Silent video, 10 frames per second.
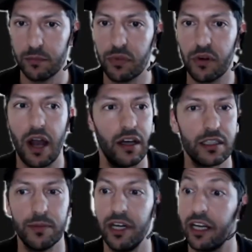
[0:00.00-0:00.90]

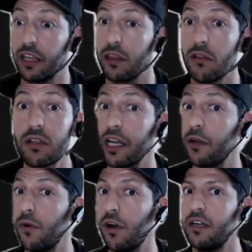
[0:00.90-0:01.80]
product, but it can look
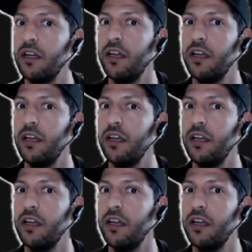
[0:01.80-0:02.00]
like one.